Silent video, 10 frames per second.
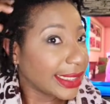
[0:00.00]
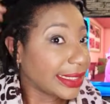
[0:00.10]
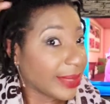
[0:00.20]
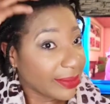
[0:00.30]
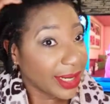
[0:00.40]

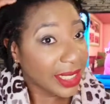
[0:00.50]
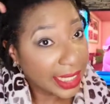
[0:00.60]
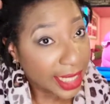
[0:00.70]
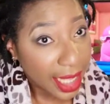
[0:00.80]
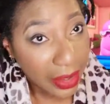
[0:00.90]
This is my
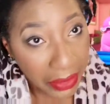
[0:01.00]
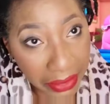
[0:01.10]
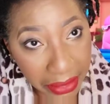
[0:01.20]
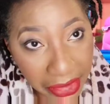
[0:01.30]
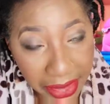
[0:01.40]
birthday
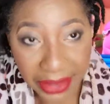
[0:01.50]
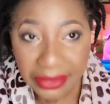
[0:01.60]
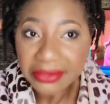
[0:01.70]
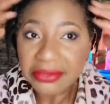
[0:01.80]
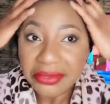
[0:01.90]
hell,
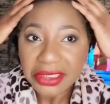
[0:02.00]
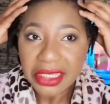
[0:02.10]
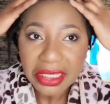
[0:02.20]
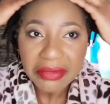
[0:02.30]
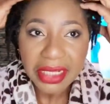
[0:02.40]
mommy.
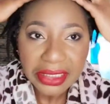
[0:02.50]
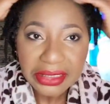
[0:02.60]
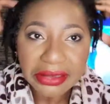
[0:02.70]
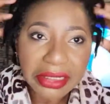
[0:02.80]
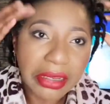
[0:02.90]
Can you
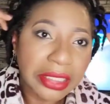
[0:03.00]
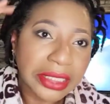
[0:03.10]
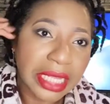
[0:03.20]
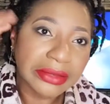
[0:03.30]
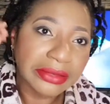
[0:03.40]
imagine?
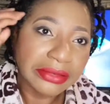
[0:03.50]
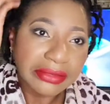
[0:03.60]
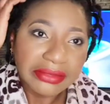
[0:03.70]
Lockdown.